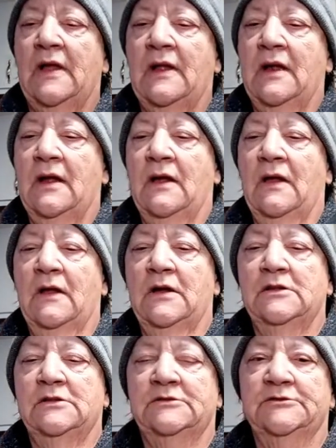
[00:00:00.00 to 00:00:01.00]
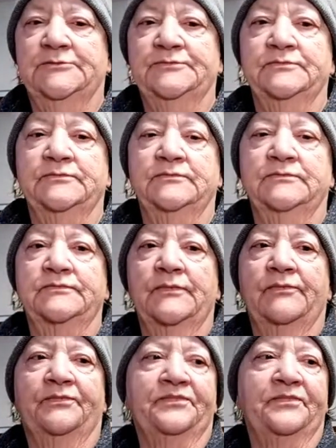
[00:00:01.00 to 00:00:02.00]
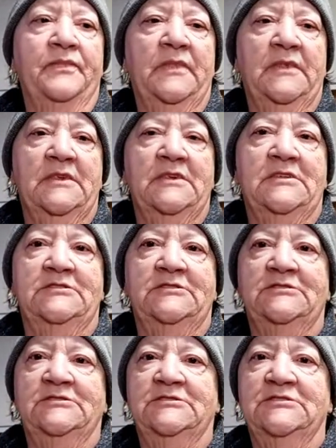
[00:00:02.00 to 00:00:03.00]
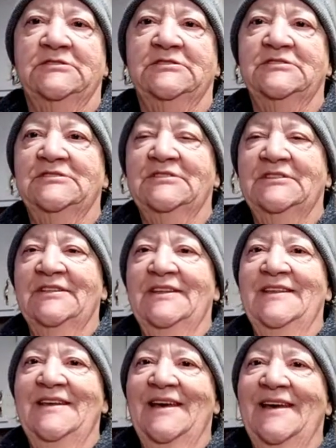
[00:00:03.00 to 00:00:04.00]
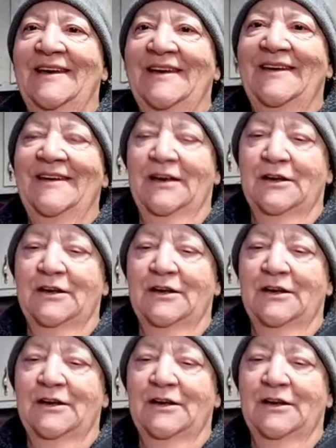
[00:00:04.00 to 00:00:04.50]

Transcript: Everybody saying hi to everybody. Hey.